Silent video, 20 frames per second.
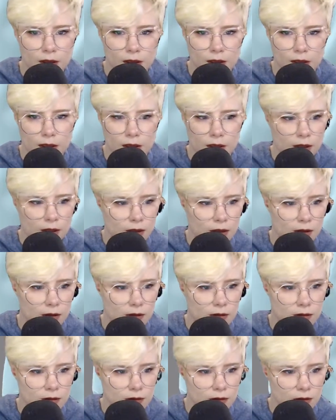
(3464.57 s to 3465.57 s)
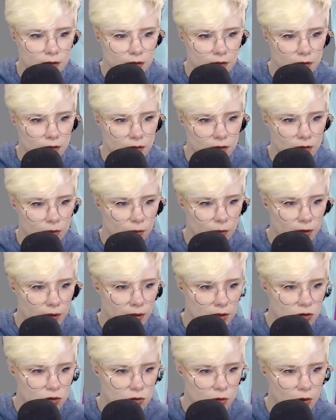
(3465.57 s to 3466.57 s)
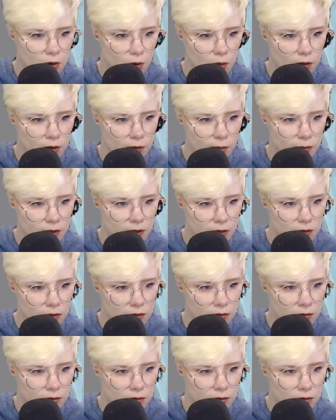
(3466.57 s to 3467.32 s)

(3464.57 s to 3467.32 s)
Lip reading: And where did you go? Come here.